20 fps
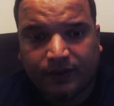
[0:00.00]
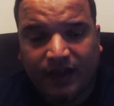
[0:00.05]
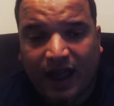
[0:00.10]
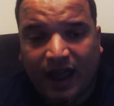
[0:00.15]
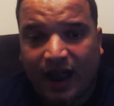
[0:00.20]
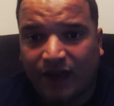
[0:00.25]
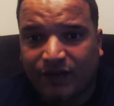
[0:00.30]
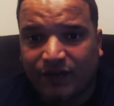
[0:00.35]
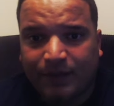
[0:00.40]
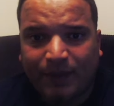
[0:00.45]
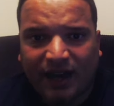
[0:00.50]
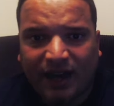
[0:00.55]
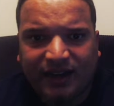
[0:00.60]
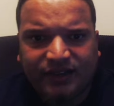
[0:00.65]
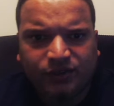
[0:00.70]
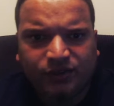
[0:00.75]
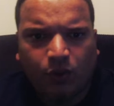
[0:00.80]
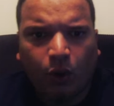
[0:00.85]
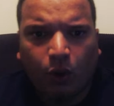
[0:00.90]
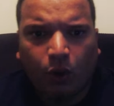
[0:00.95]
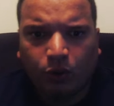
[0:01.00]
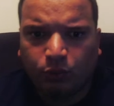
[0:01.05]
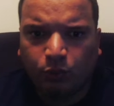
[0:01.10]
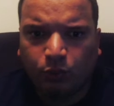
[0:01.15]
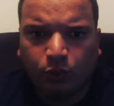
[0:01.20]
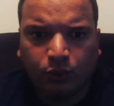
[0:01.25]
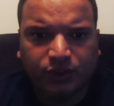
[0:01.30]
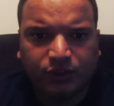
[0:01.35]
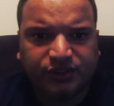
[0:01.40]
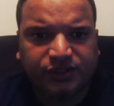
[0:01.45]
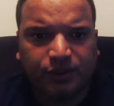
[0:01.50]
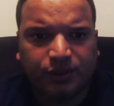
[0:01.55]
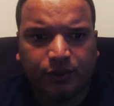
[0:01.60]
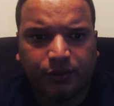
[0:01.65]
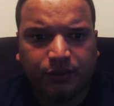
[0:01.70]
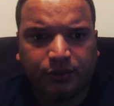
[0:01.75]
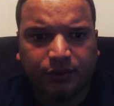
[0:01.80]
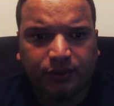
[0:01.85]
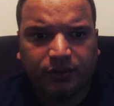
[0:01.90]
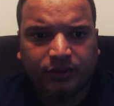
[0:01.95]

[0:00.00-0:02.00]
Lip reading: Everybody's on Warzone,